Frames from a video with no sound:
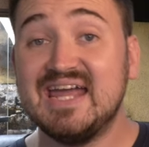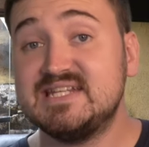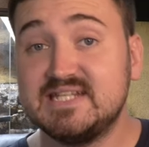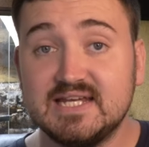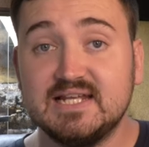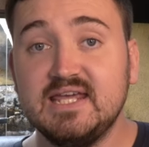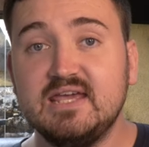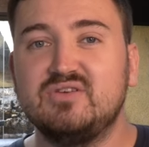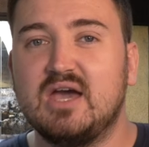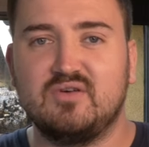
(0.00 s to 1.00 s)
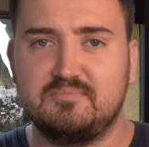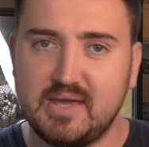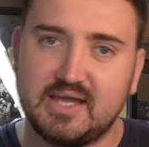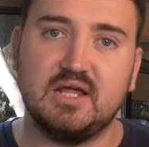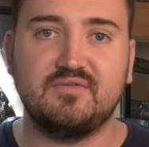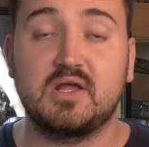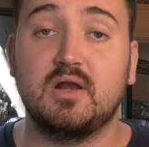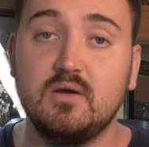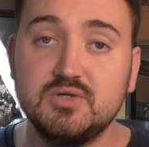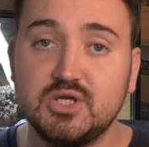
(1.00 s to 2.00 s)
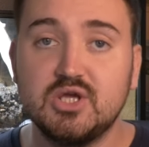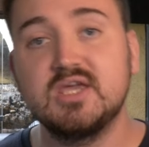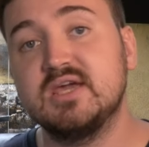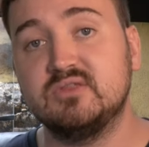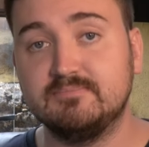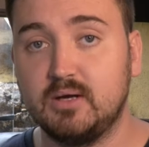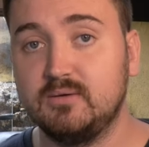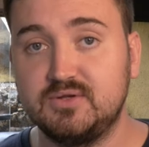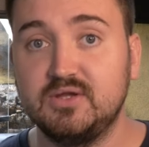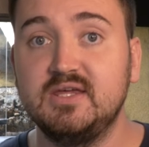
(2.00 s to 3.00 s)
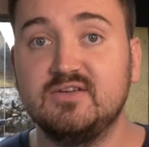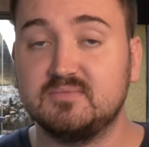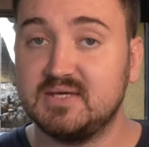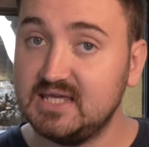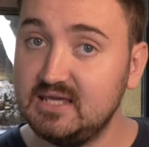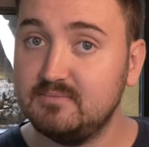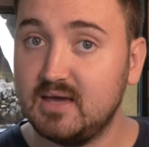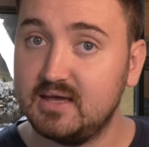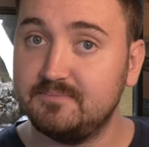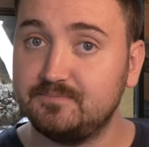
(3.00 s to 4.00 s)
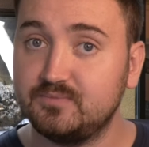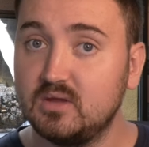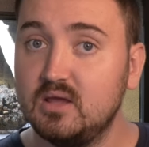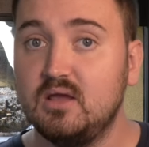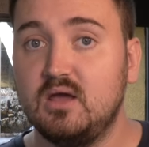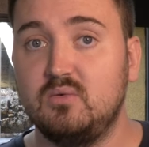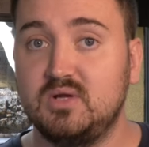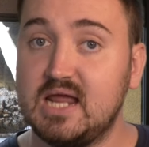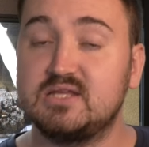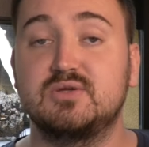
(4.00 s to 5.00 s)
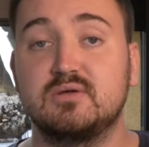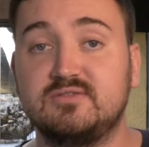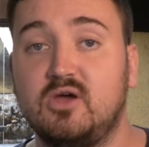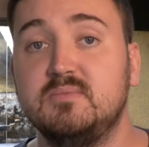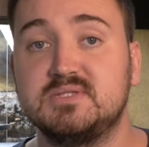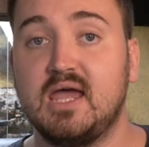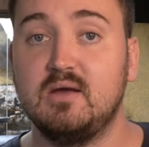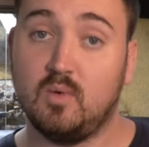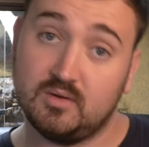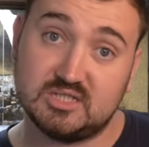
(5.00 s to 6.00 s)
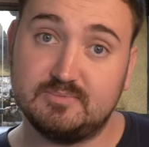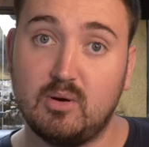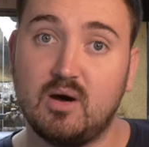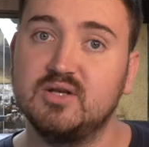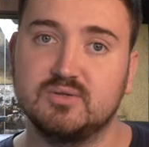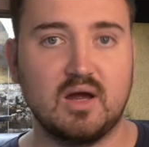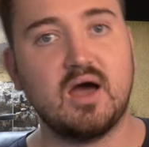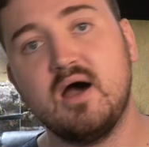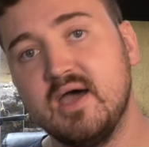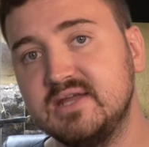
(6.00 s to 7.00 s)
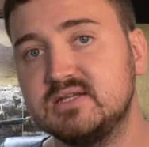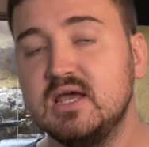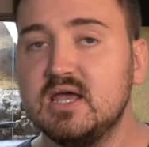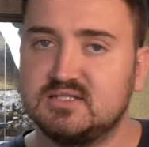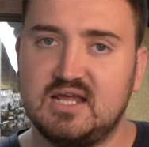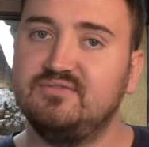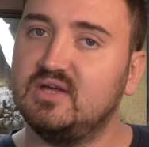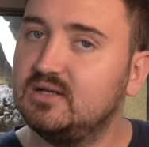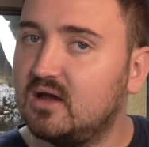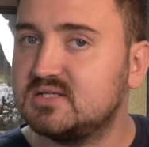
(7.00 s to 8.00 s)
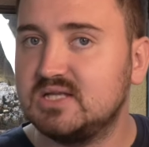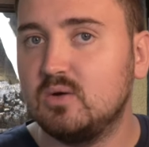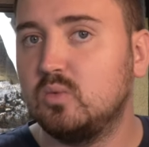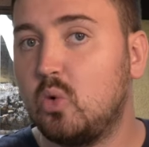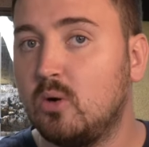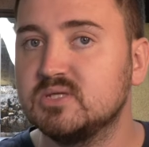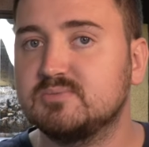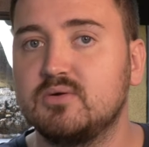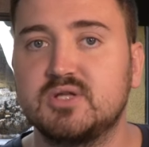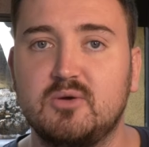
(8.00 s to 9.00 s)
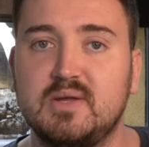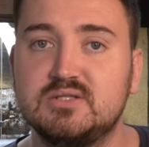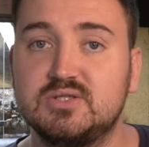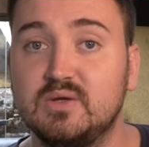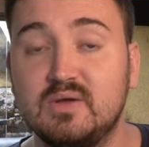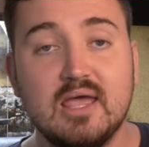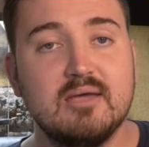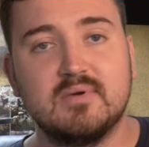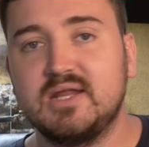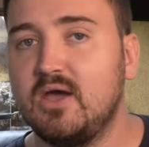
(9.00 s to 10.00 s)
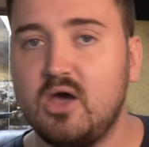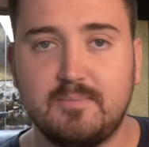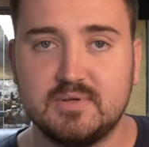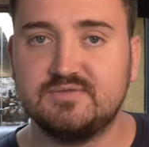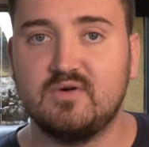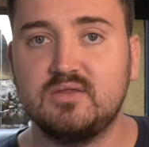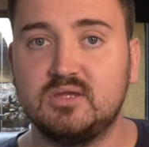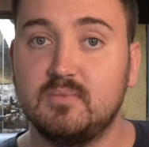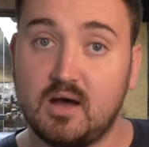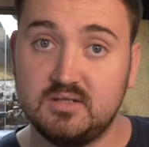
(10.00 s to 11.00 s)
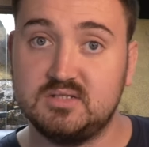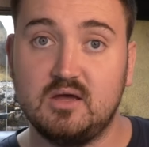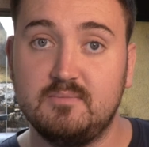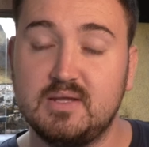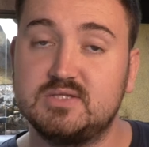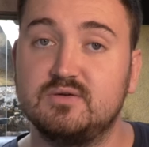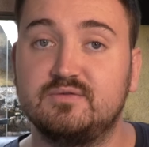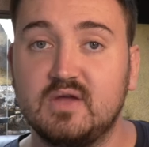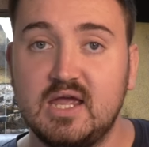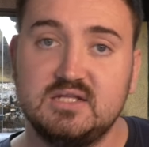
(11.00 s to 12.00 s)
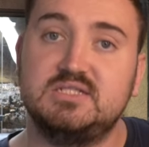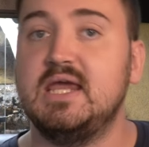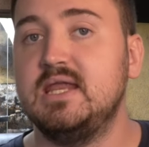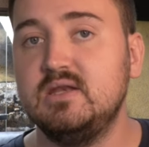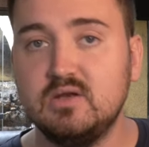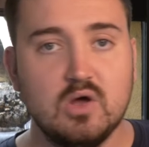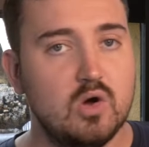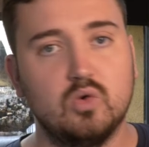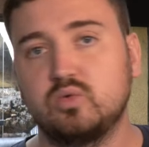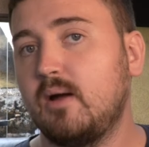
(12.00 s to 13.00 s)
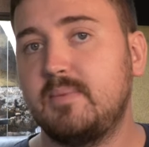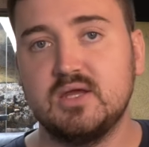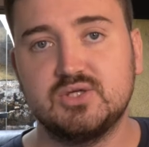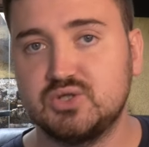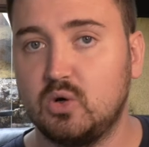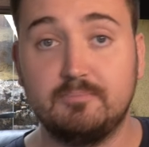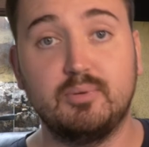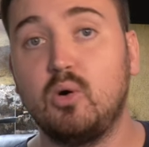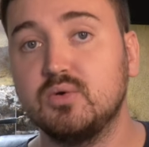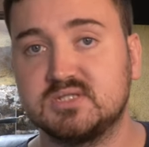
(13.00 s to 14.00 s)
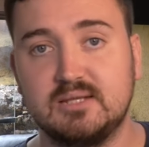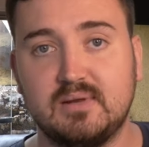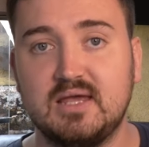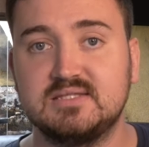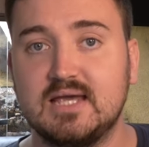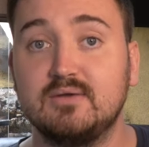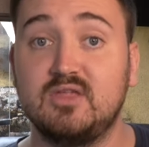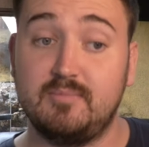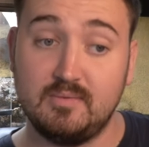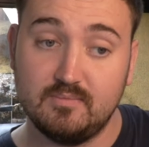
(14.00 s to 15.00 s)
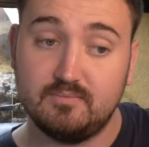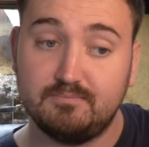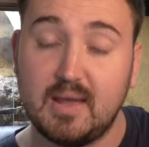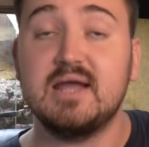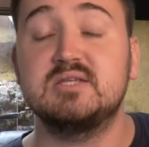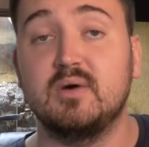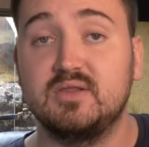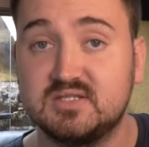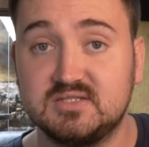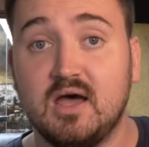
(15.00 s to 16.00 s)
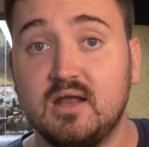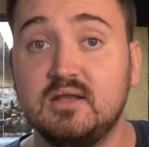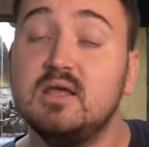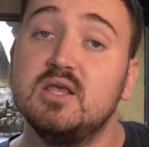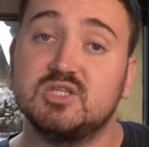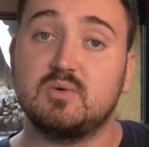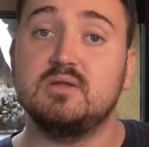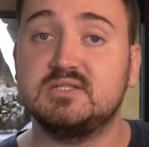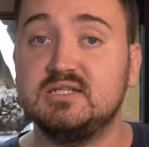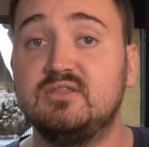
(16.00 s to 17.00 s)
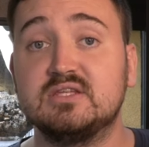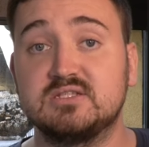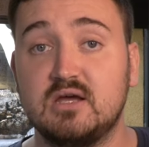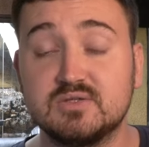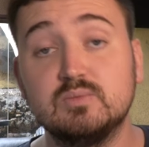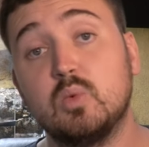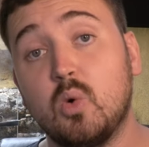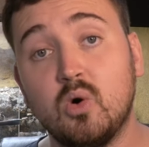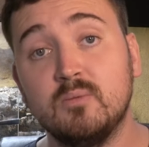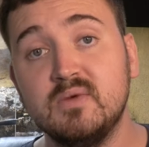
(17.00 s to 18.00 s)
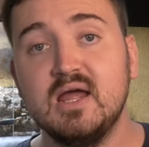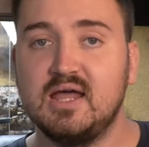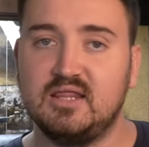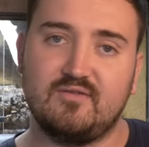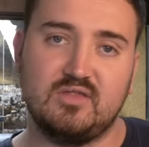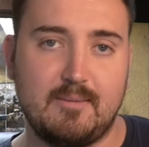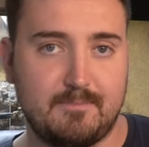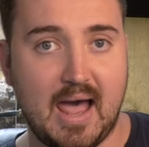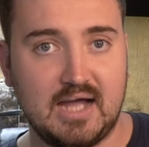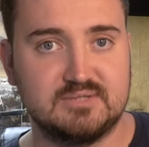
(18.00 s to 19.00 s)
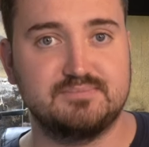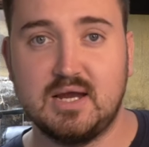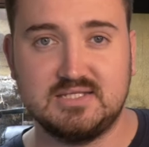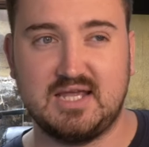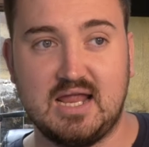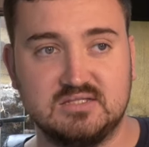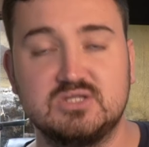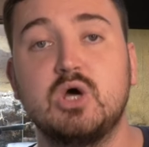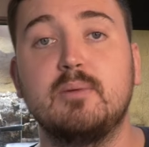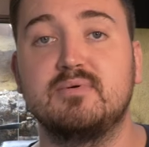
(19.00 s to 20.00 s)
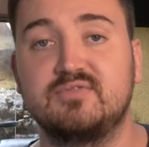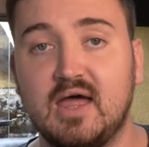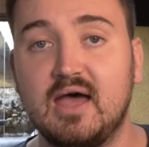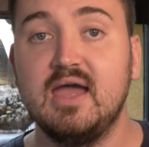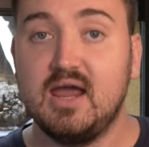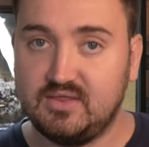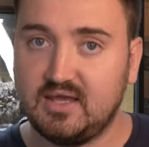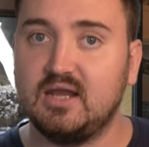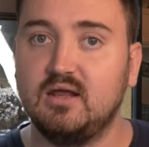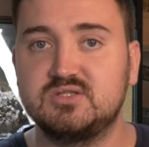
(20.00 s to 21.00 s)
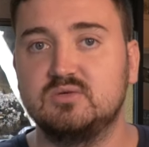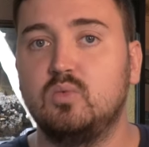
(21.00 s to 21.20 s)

Ideally, if you have a big enough enclosure, you can give them both. You can give them a heat mat connected to a thermostat in one spot under a hide, so they have their nice little warm spot to go into. Many herpers find them under bits of tin or rubbish or boards they place out that have been baked by the sun, so underneath it's nice and warm and they've got their backs pressed against the top of that and they get nice to